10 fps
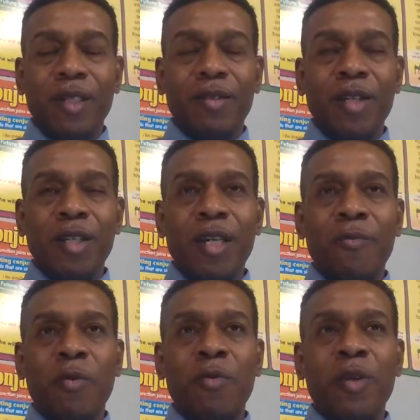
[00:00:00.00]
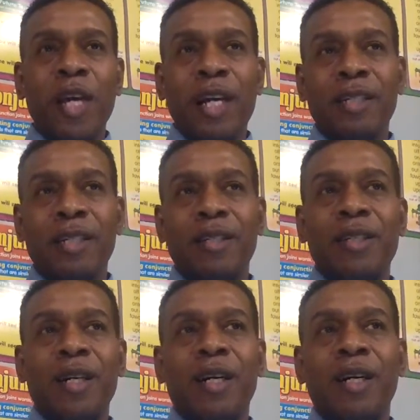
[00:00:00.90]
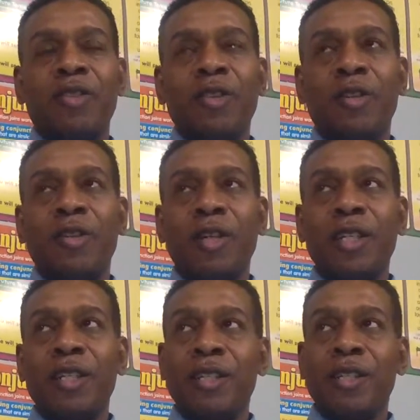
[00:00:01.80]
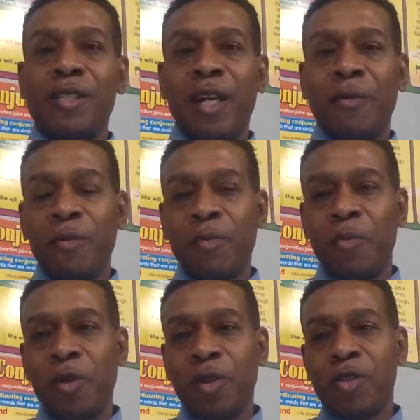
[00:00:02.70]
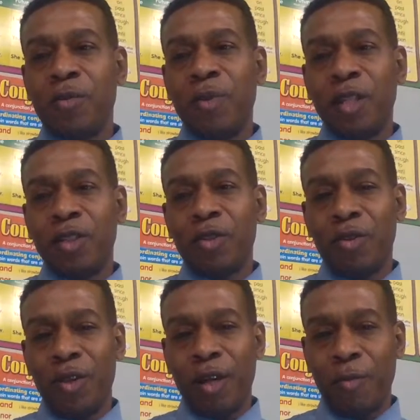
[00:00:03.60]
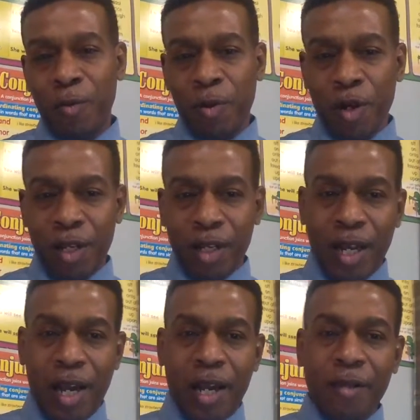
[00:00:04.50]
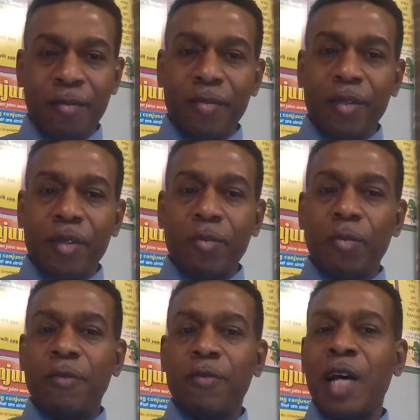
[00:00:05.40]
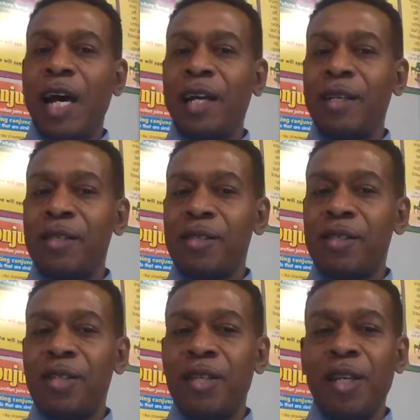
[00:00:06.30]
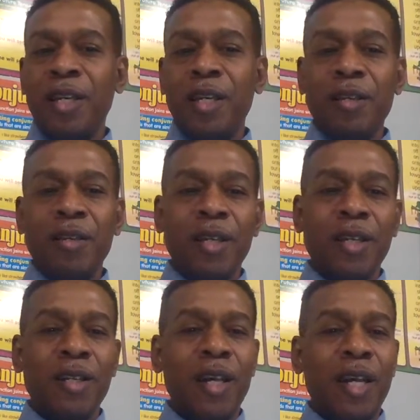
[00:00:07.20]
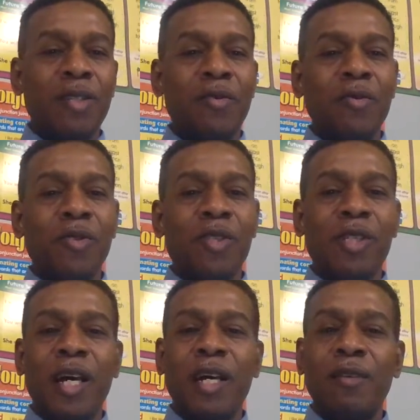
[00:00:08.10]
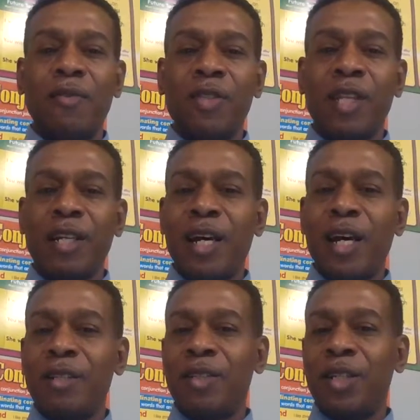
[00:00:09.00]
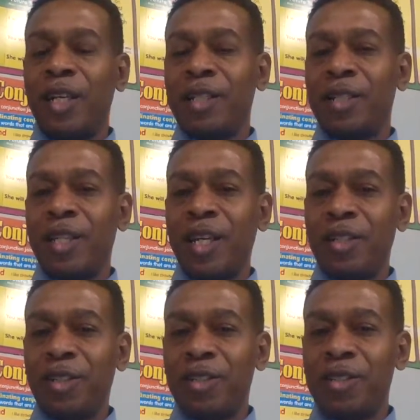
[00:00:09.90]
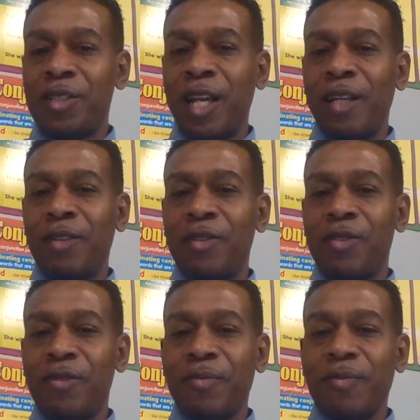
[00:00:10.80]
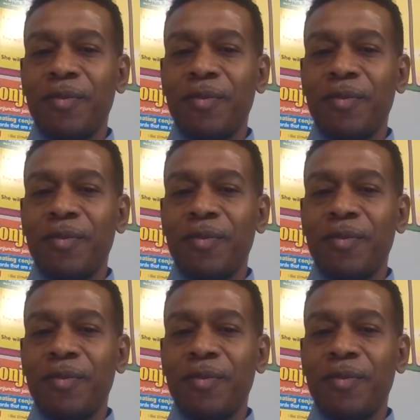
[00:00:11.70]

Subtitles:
think that when we actually took a look at this, that we wanted to make sure that we were in line with the ISTE, the International Society for Technology and Education standards.